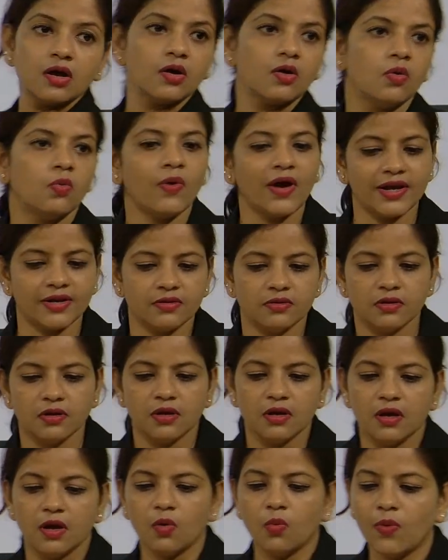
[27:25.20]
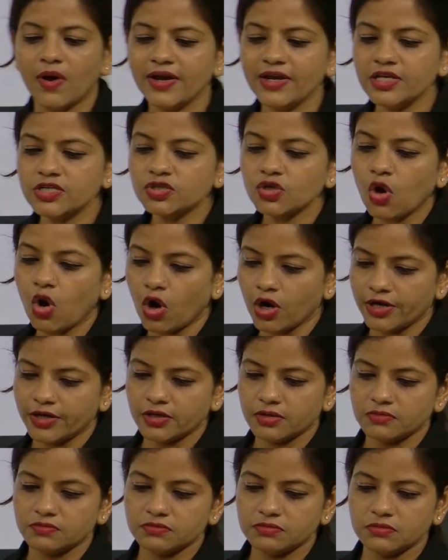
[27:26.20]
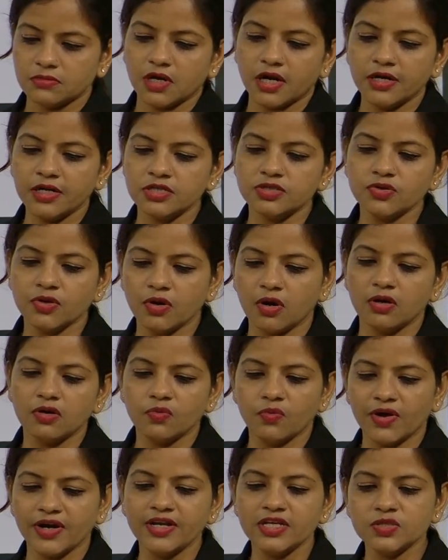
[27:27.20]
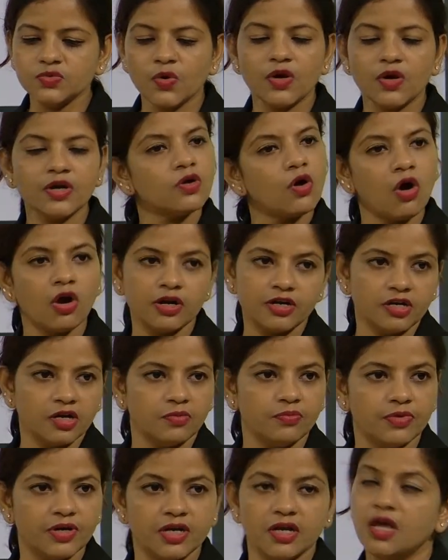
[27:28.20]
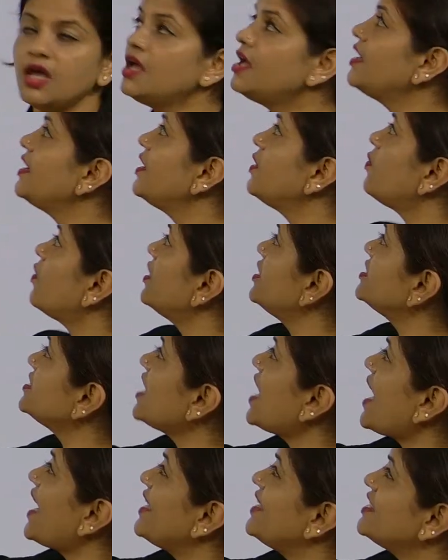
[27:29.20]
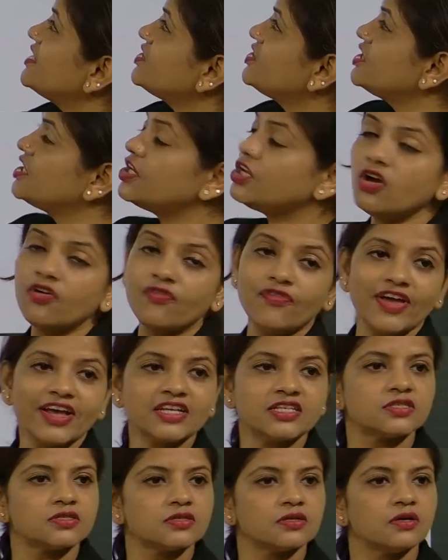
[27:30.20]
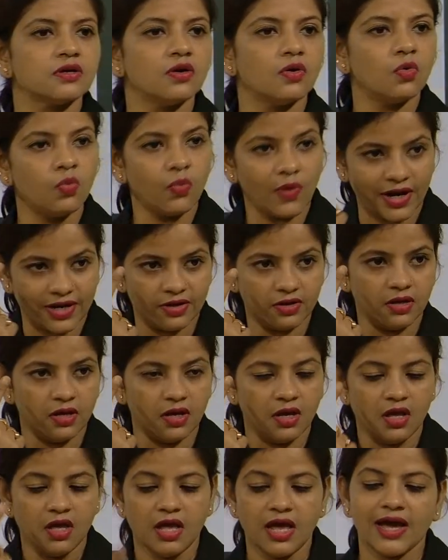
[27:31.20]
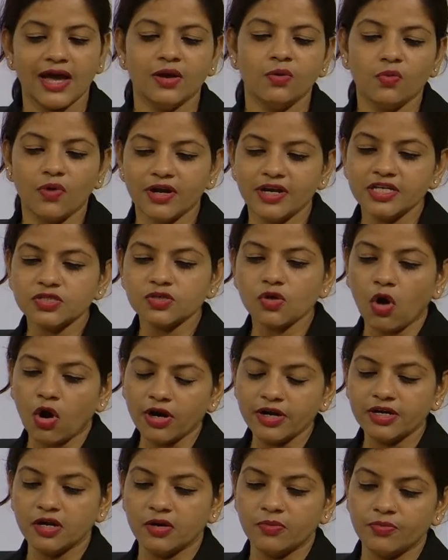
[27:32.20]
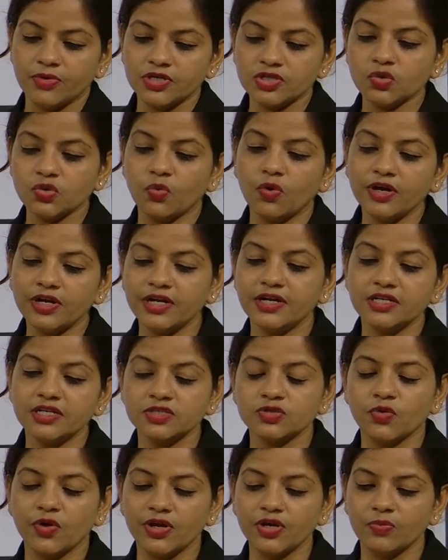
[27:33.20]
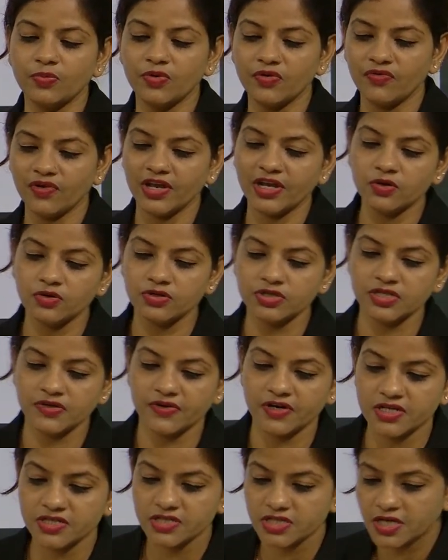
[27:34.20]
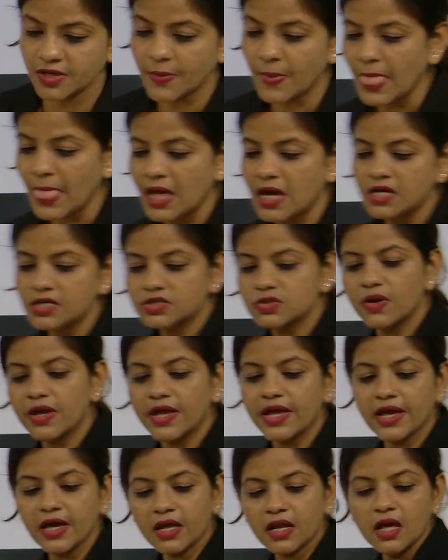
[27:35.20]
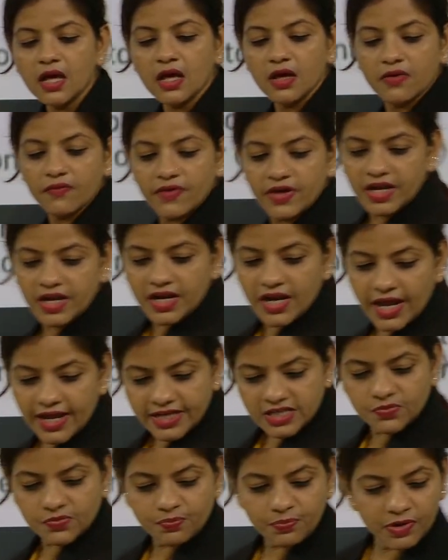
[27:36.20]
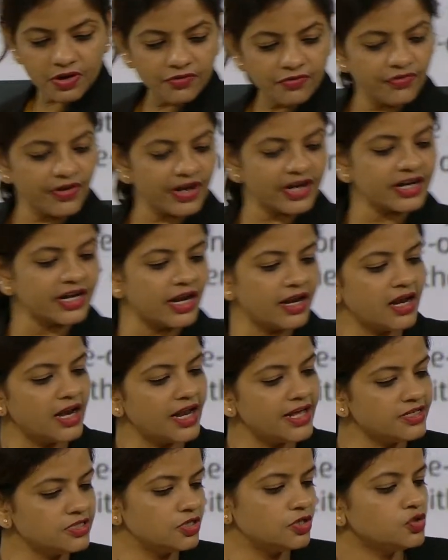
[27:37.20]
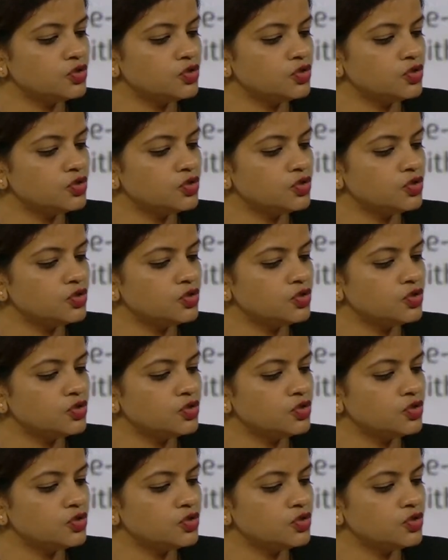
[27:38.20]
1. 1 is odd. Understood or not? 1 is what? Odd number. Here what is the highest degree of x? 1. And 1 is odd number. So what it is going to be? Very good, Shivaranjani. So here, very nice, perfect analysis.